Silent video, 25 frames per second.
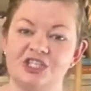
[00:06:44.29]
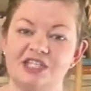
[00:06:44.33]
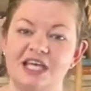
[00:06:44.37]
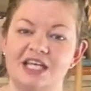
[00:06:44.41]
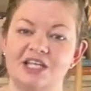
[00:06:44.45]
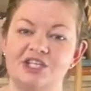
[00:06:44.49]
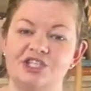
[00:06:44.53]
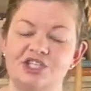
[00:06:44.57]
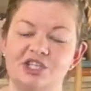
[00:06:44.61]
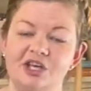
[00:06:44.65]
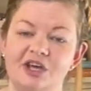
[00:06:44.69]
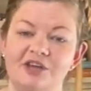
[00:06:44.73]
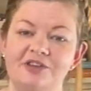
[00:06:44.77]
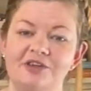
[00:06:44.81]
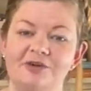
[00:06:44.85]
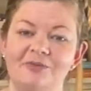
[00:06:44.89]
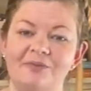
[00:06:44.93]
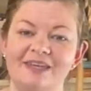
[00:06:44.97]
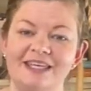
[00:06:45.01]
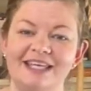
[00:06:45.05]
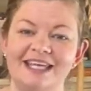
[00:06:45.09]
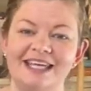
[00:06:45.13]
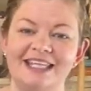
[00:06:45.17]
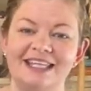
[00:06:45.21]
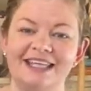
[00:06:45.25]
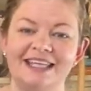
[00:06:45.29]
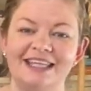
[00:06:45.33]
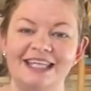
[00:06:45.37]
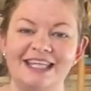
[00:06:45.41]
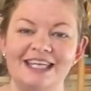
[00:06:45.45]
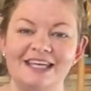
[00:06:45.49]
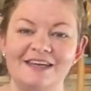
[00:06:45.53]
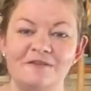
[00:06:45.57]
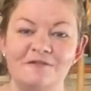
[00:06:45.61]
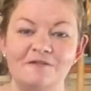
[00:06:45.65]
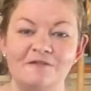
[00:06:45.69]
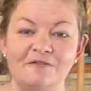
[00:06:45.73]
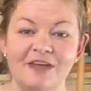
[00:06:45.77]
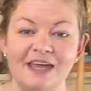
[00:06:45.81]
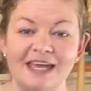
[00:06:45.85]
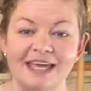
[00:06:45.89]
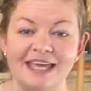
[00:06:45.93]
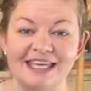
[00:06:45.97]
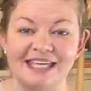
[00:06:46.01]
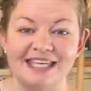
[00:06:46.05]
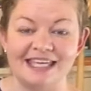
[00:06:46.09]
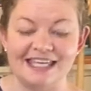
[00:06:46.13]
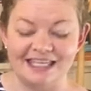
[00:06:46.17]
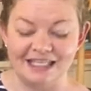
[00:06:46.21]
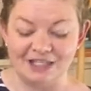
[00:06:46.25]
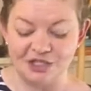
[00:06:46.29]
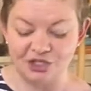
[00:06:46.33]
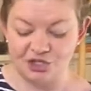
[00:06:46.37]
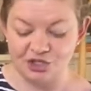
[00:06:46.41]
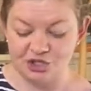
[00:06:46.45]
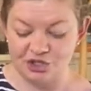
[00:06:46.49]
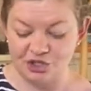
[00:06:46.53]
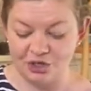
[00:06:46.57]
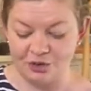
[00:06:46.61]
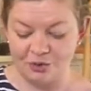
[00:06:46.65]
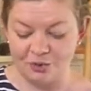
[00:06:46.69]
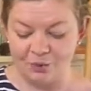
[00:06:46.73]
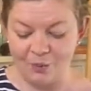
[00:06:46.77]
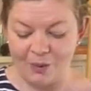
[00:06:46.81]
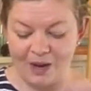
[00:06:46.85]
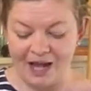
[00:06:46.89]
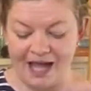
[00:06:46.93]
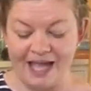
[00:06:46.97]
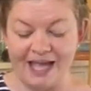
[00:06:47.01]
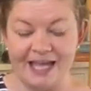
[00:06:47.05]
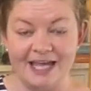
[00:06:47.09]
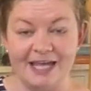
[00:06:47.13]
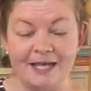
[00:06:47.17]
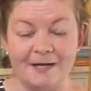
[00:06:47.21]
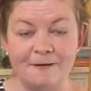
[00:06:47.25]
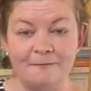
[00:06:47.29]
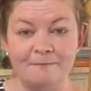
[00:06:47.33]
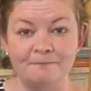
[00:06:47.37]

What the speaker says: us so that we can live his way.